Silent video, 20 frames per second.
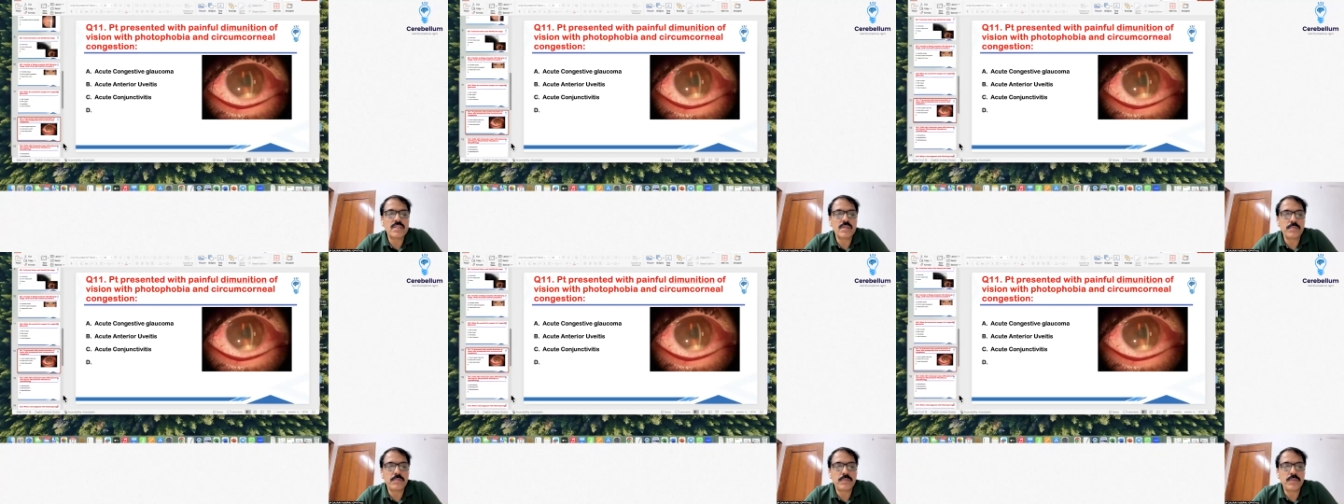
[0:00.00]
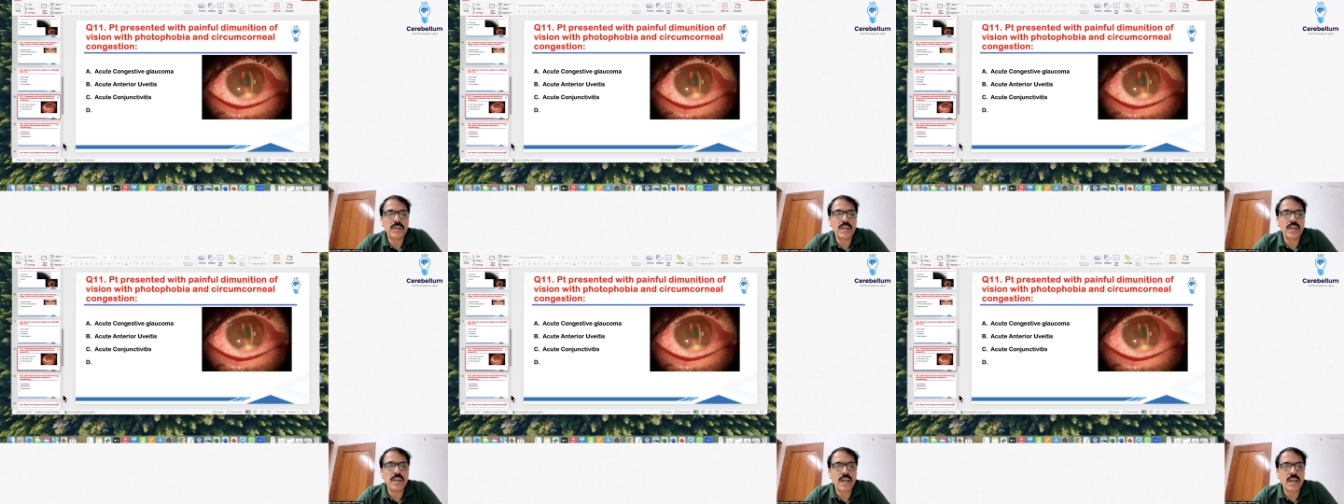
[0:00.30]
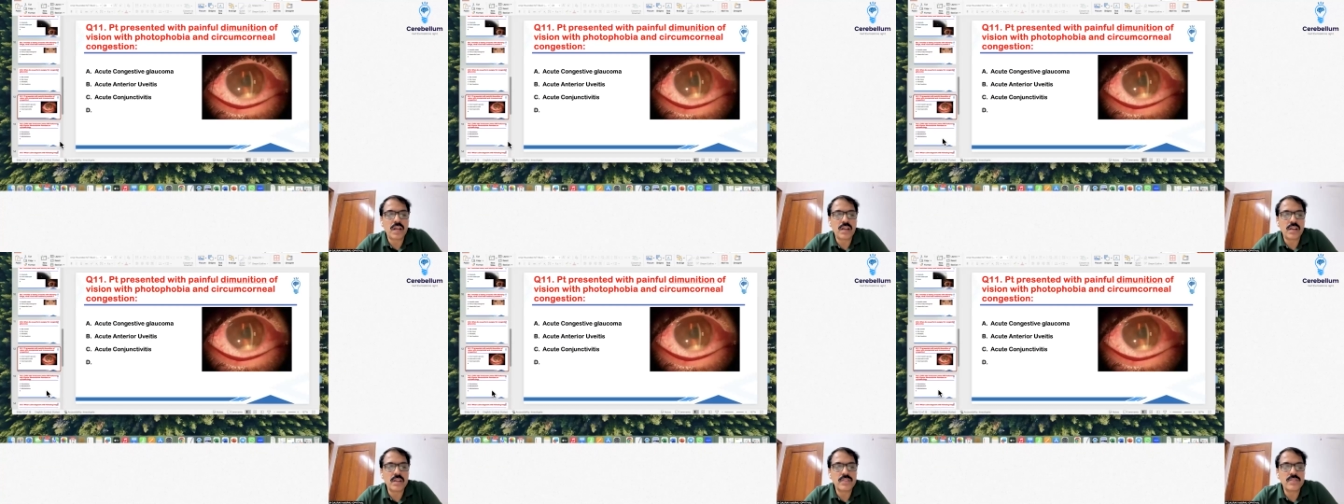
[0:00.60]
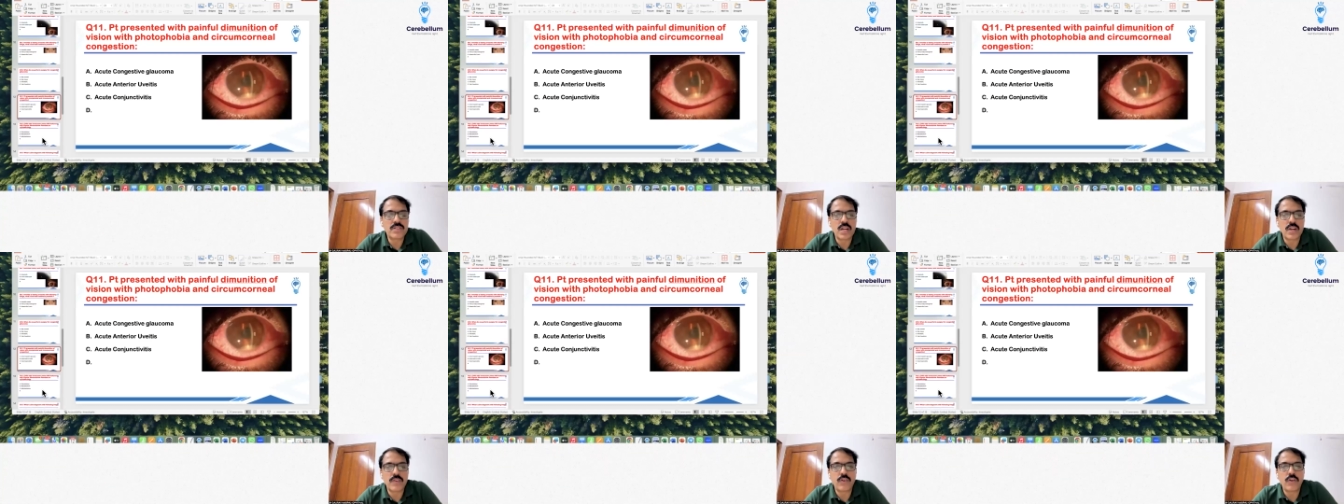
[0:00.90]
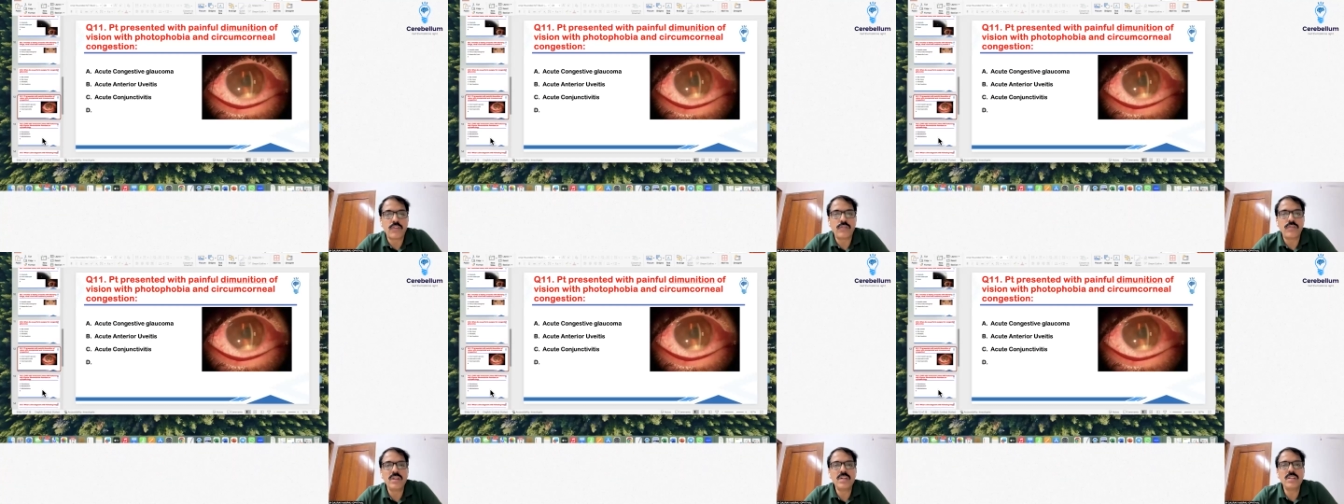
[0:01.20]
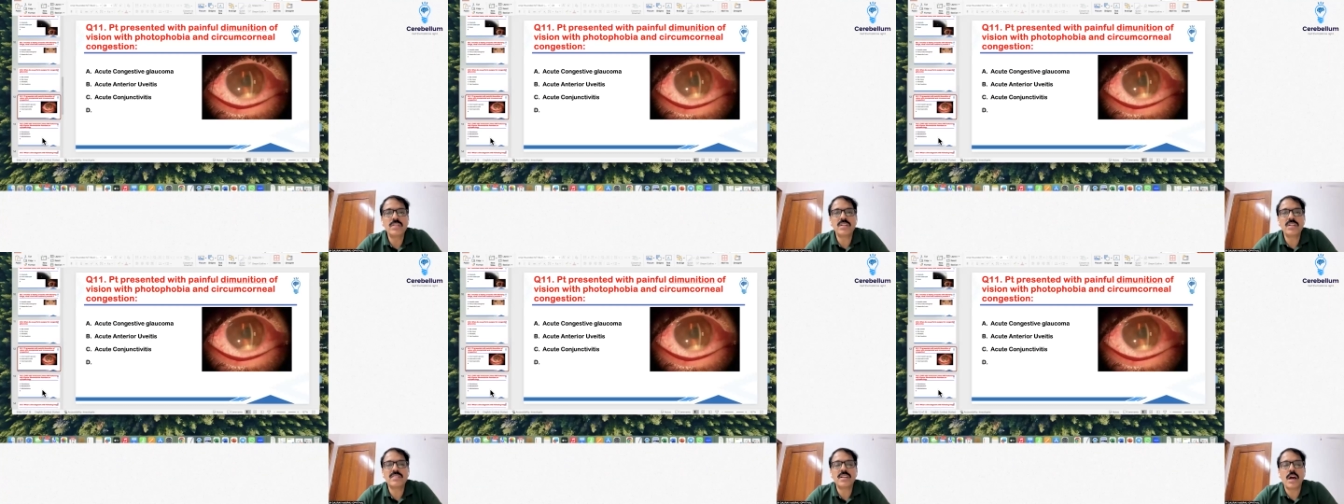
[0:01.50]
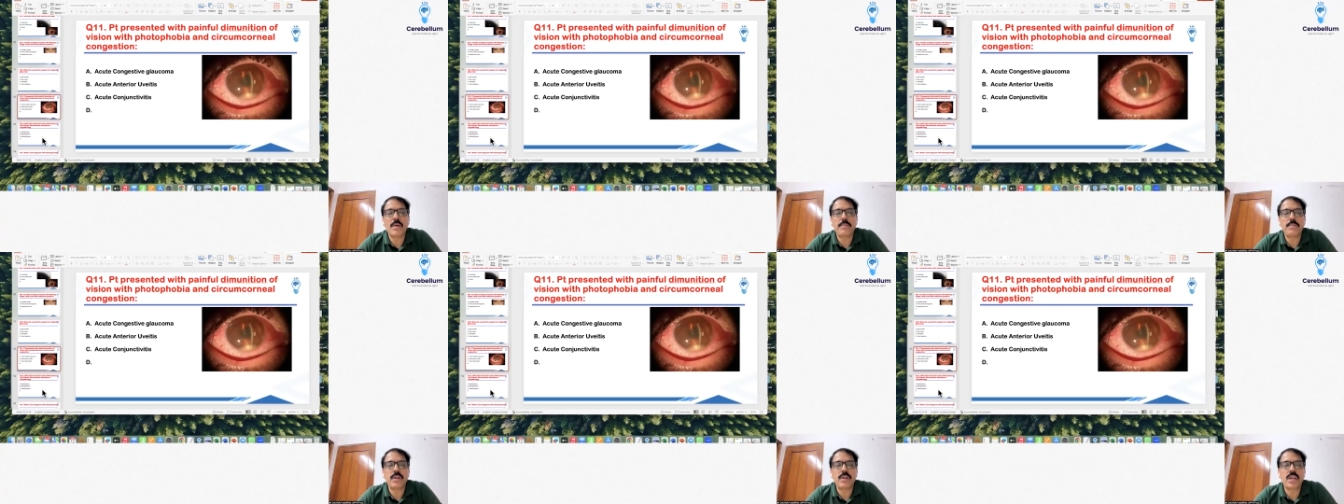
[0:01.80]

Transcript: very simple and uh, straightforward just